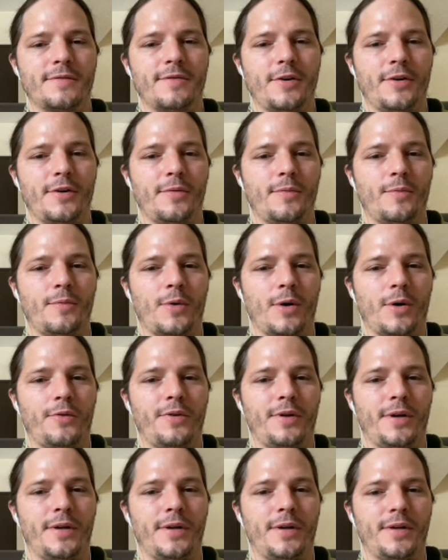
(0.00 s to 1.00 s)
and it's very
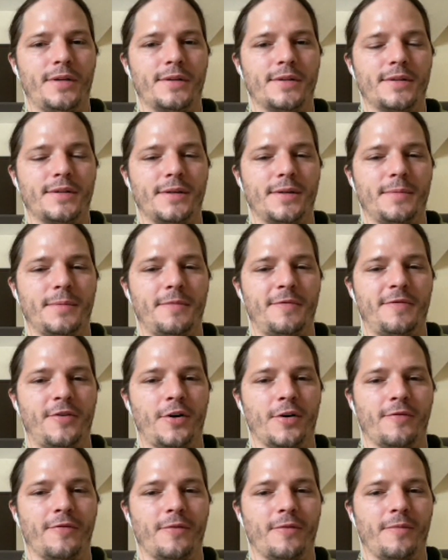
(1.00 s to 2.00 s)
well done. It's
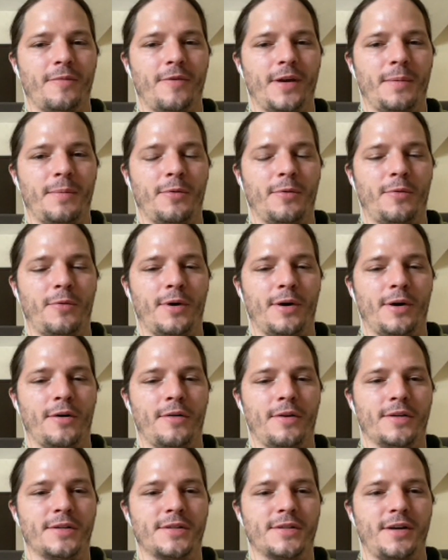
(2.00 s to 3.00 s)
um, far from
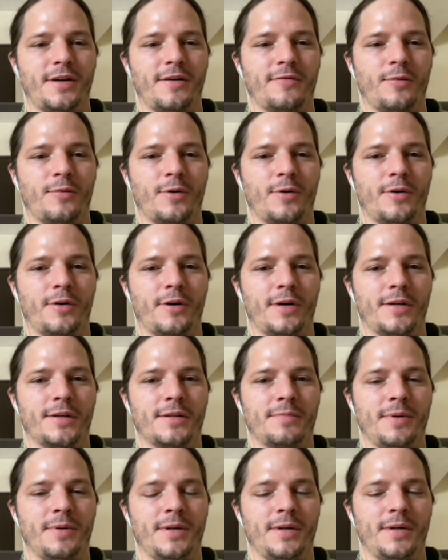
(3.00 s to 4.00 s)
vaporware. This software
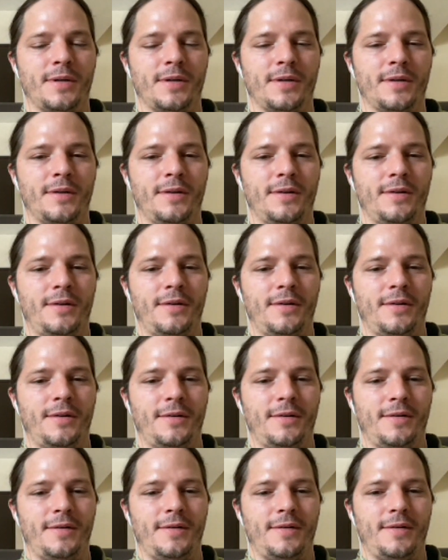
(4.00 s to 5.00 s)
has been
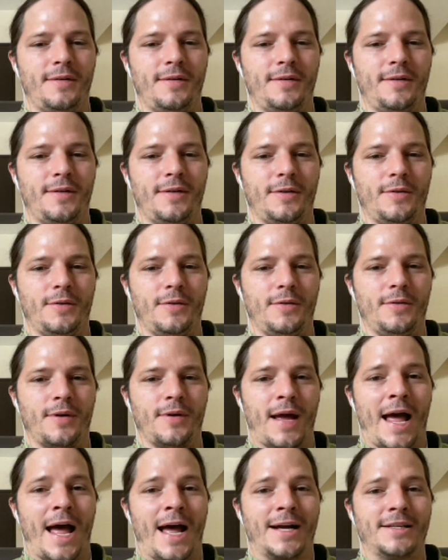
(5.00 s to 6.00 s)

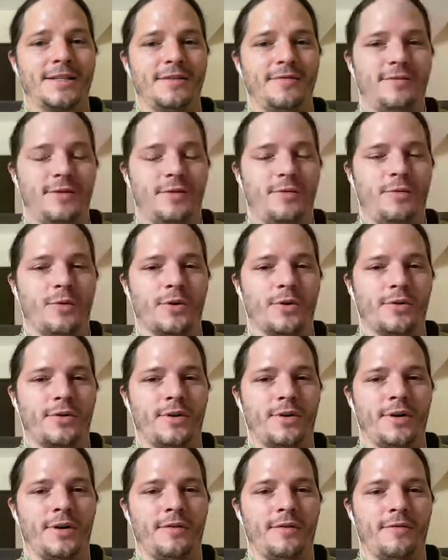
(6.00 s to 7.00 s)
uh, actively
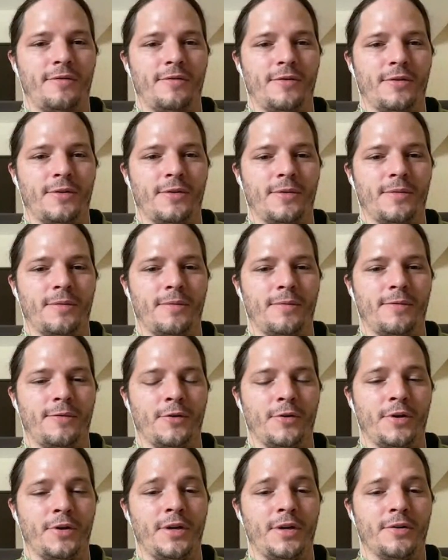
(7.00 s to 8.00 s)
worked on
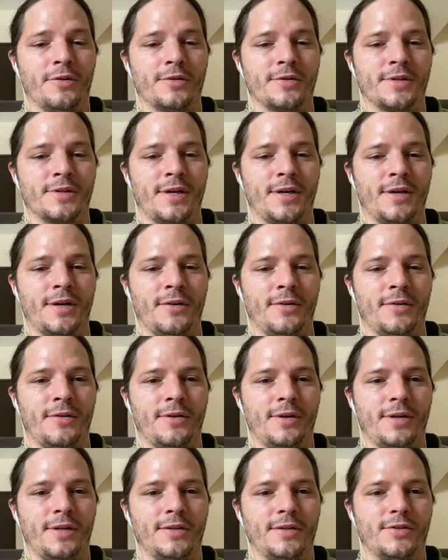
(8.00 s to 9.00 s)
for for years
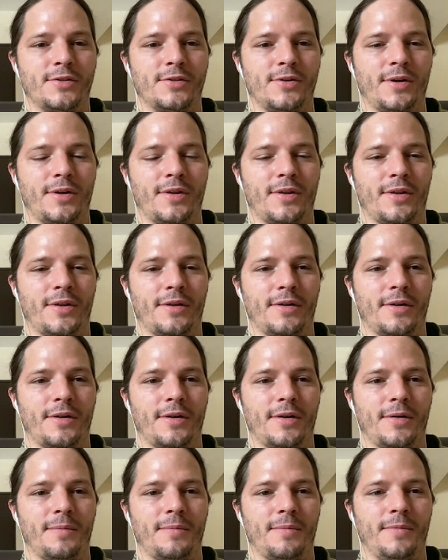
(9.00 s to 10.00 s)
now, and so I
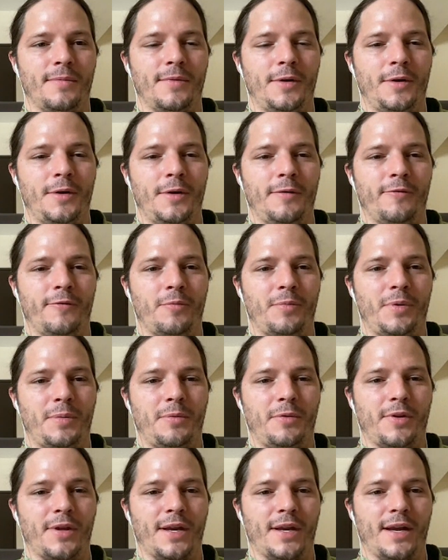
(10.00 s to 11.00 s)
think um, for
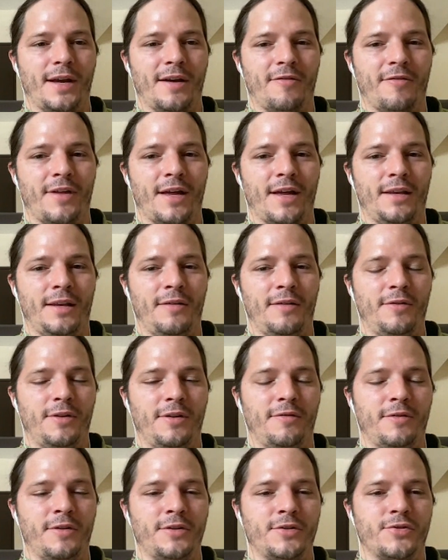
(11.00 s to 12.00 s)
people that have that
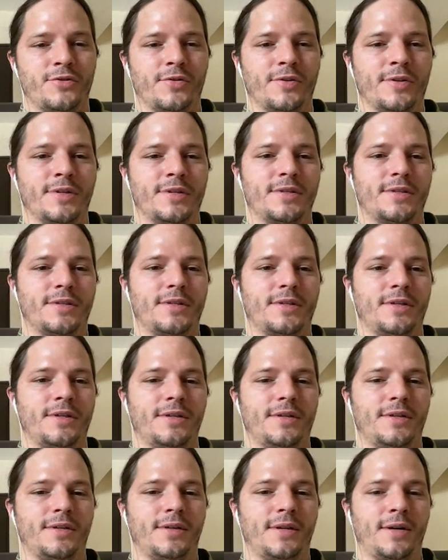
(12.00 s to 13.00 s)
level of interest,
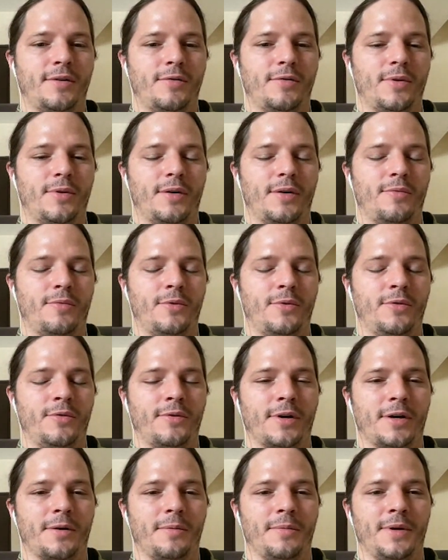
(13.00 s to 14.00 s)
uh, I would I
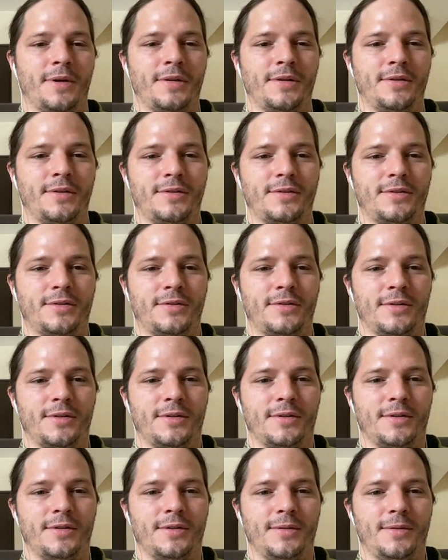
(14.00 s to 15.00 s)
would recommend
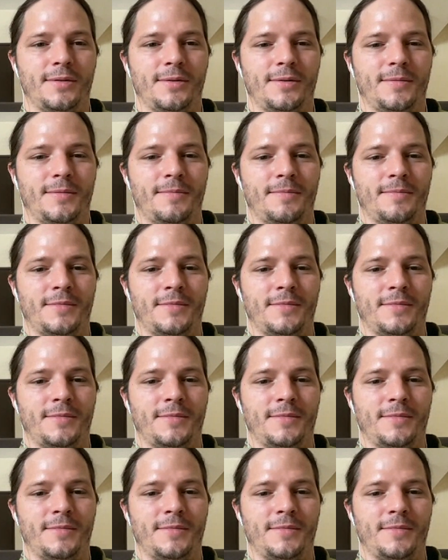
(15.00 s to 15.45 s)
to